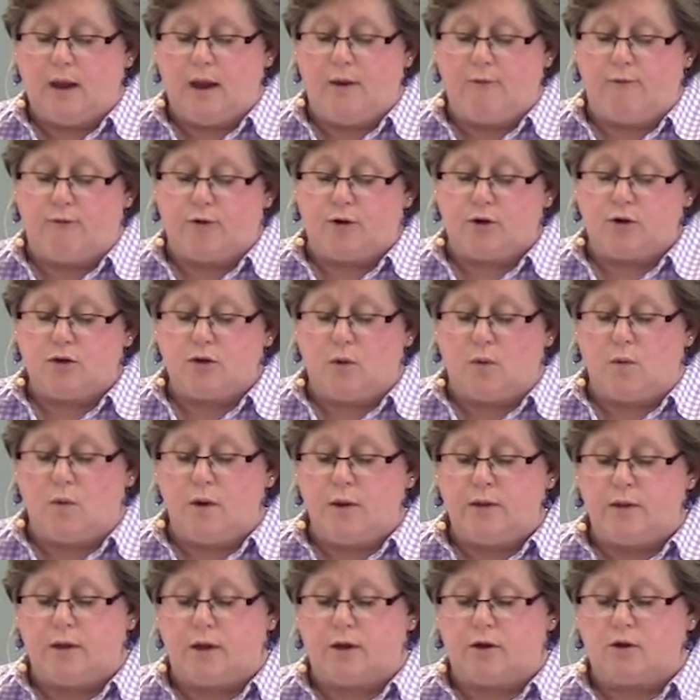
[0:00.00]
and for
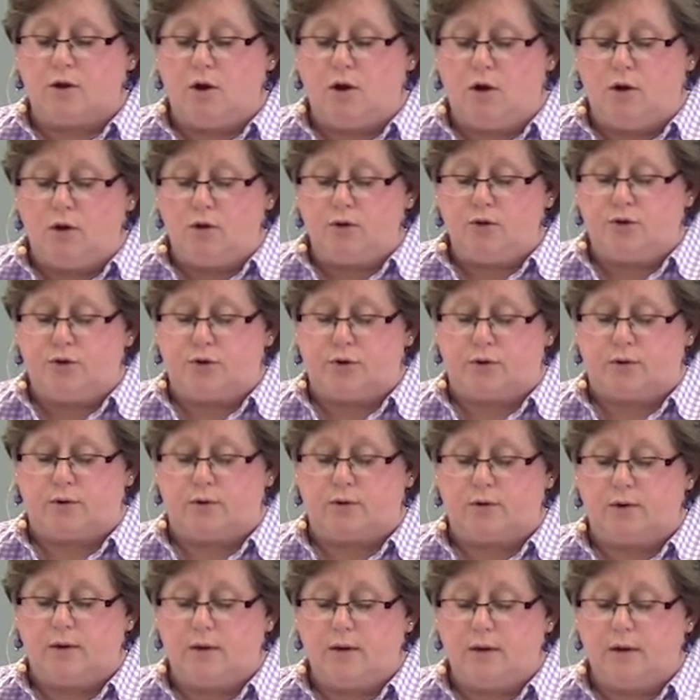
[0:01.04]
showing that
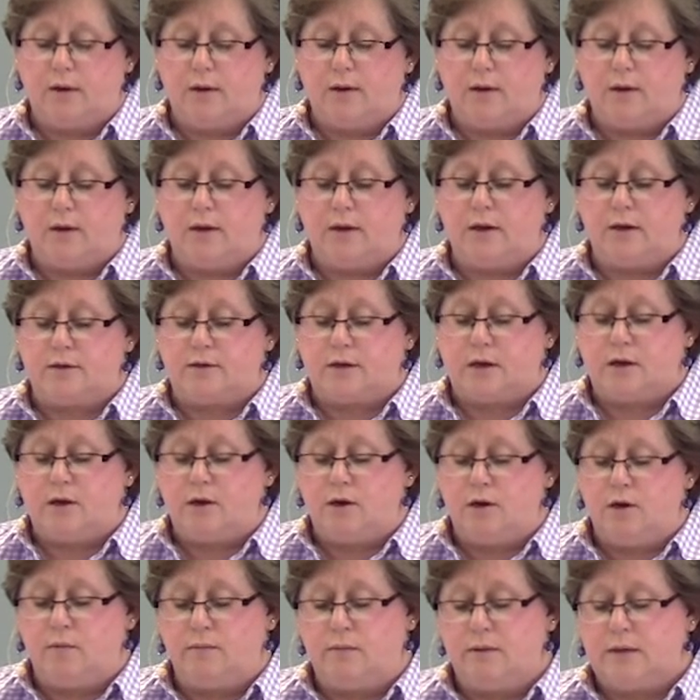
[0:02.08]
culture is a
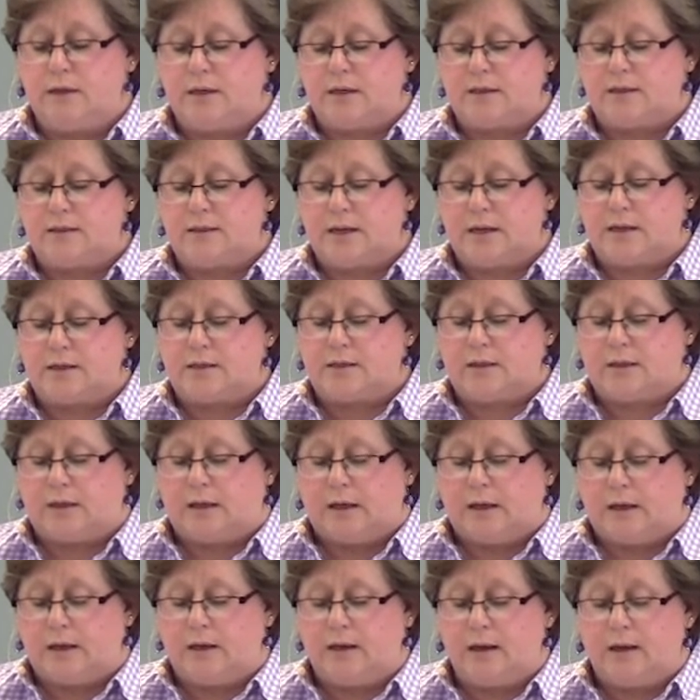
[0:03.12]
human
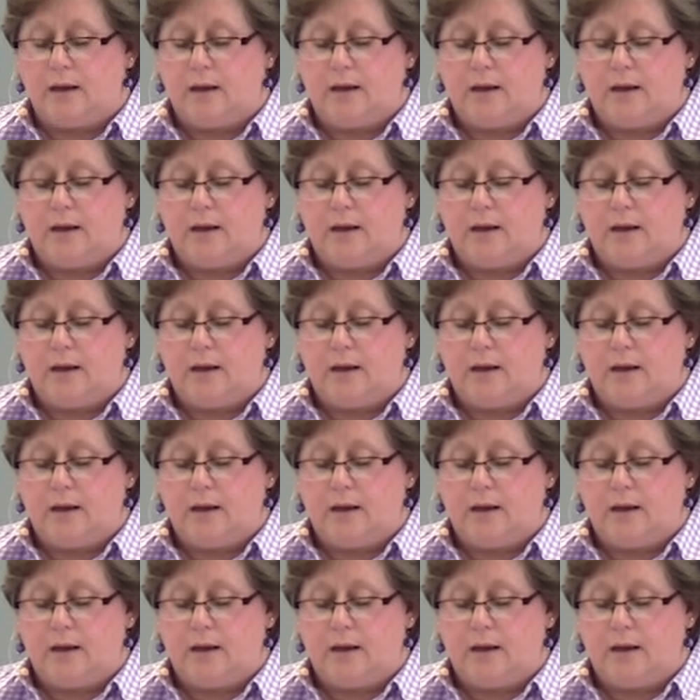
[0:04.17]
necessity,